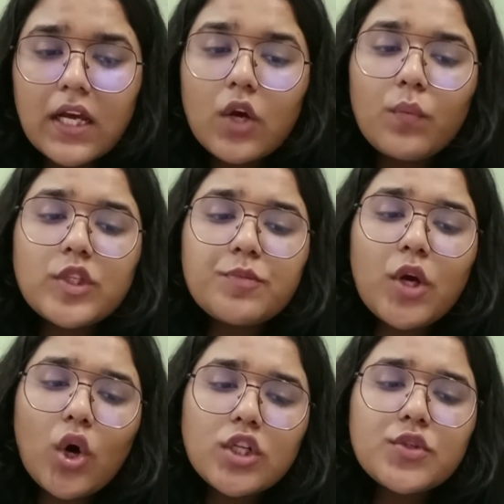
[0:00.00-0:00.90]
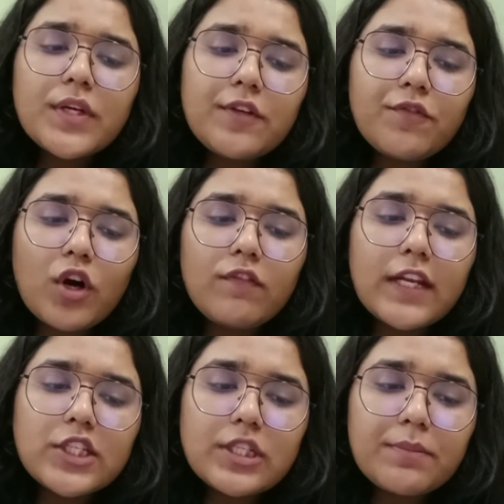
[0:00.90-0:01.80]
which may also involve
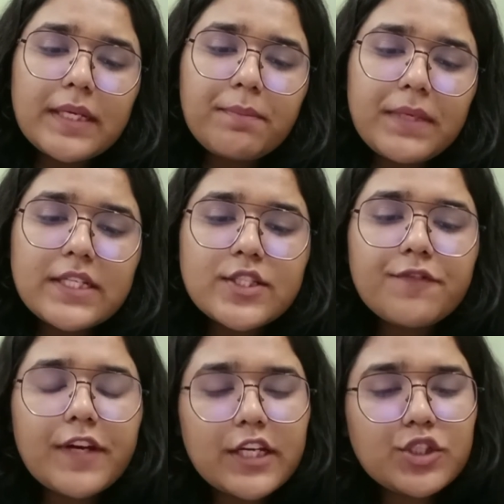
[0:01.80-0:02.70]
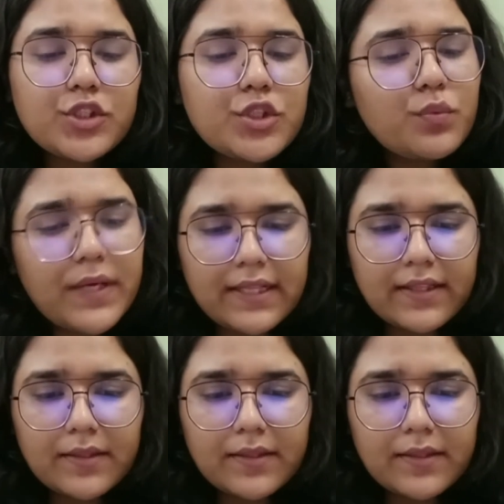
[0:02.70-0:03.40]
legitimate means of addition to wealth.